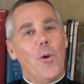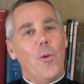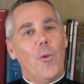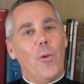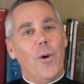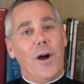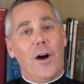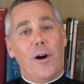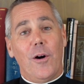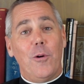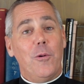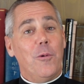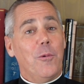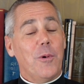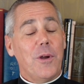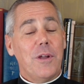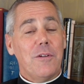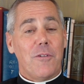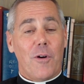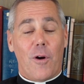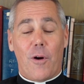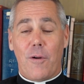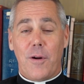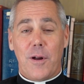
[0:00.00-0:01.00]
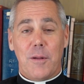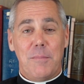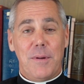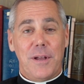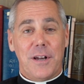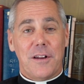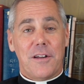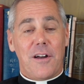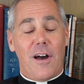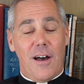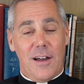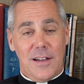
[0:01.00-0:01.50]
Well, we've already
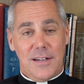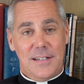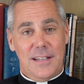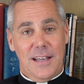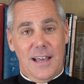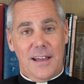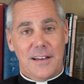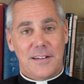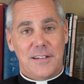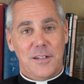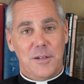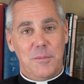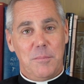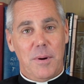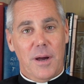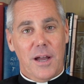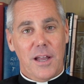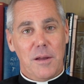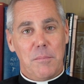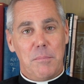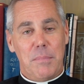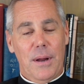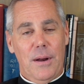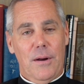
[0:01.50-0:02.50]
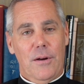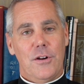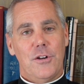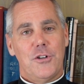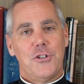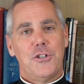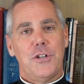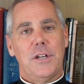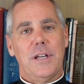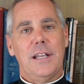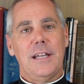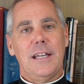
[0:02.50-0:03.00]
been contacted by a
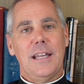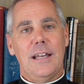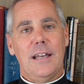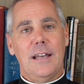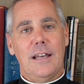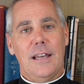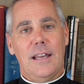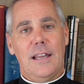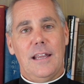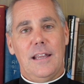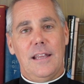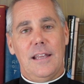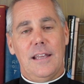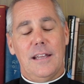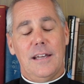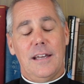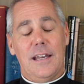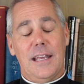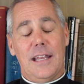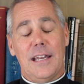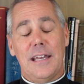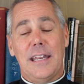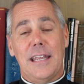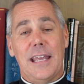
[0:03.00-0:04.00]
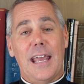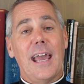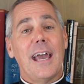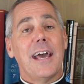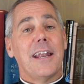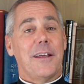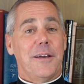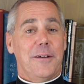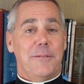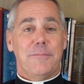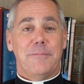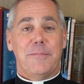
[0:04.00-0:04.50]
parish in
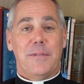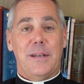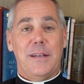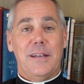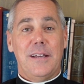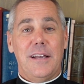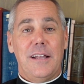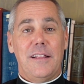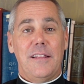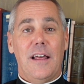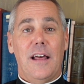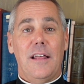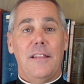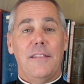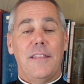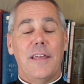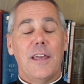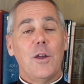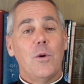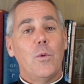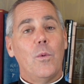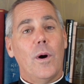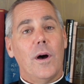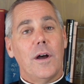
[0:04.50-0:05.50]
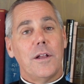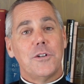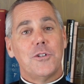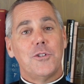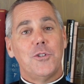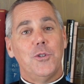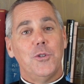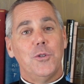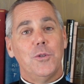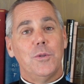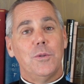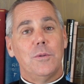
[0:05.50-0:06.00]
Indiana, and they want
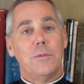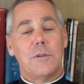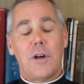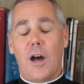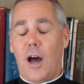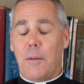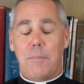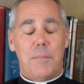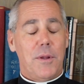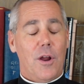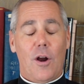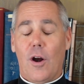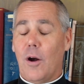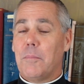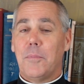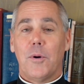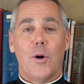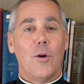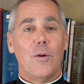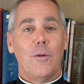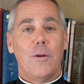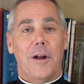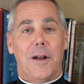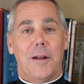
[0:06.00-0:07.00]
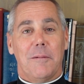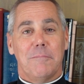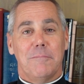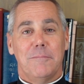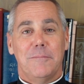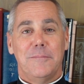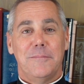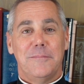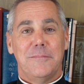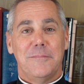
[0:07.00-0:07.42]
to copy our program.